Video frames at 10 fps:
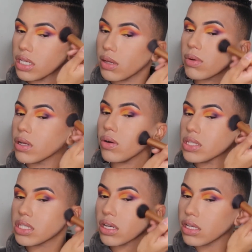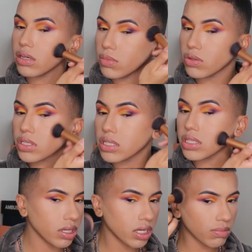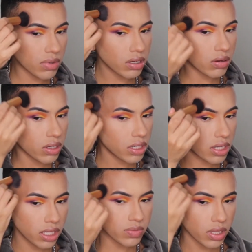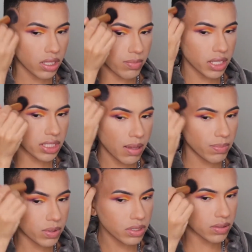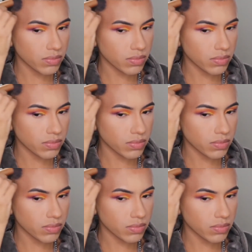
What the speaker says: I'm gonna go in circular motions, and I'm gonna go in as well on my temples.